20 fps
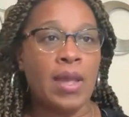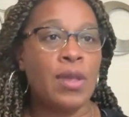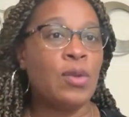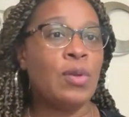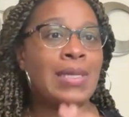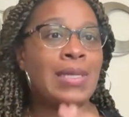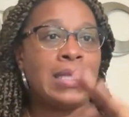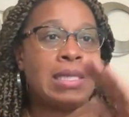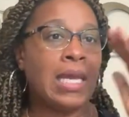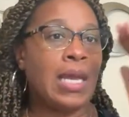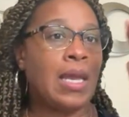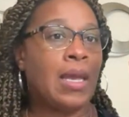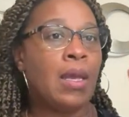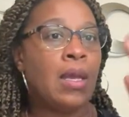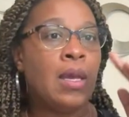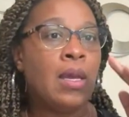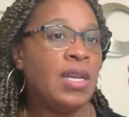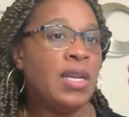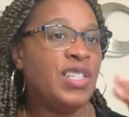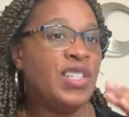you could see
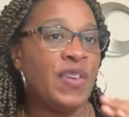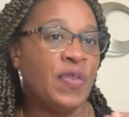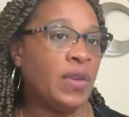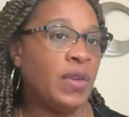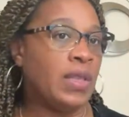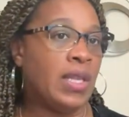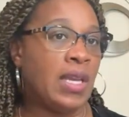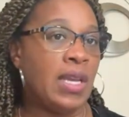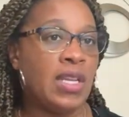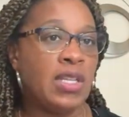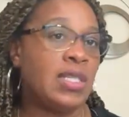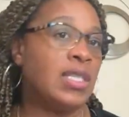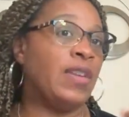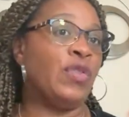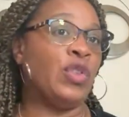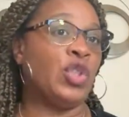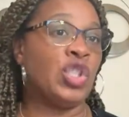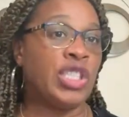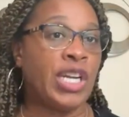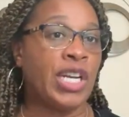different things,
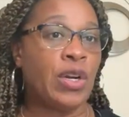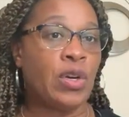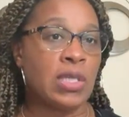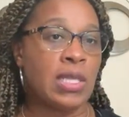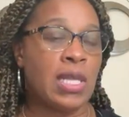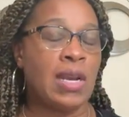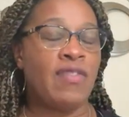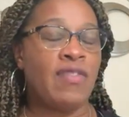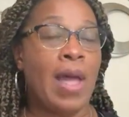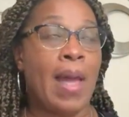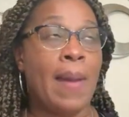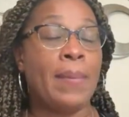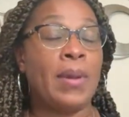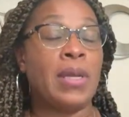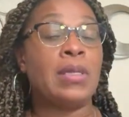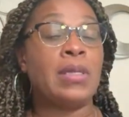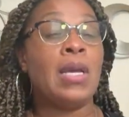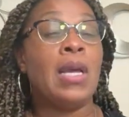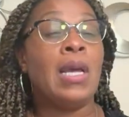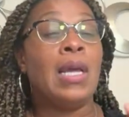different shares that have happened.